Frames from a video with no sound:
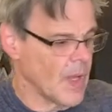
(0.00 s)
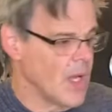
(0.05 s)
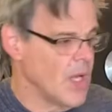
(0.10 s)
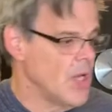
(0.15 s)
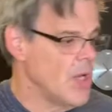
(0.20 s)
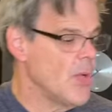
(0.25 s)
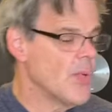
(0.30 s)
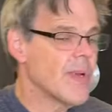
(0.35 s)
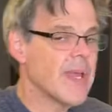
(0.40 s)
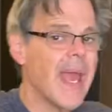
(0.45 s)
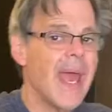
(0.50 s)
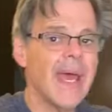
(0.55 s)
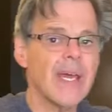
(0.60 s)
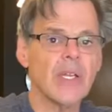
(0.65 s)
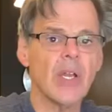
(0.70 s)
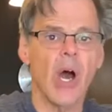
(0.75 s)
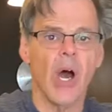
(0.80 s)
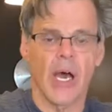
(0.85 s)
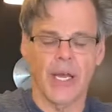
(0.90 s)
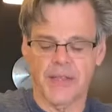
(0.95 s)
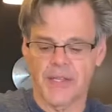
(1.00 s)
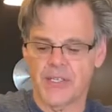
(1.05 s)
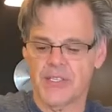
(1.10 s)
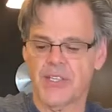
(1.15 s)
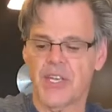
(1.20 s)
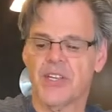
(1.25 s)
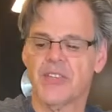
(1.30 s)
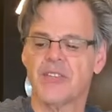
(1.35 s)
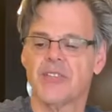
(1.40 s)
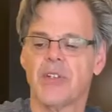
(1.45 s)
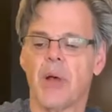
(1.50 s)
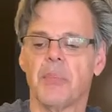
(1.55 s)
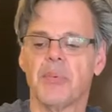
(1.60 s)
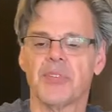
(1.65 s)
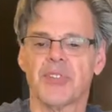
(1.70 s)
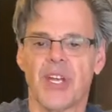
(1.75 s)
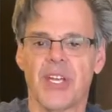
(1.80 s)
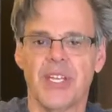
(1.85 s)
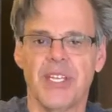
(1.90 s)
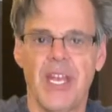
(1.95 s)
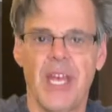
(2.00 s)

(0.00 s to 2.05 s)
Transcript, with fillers: you cannot, this has double-sided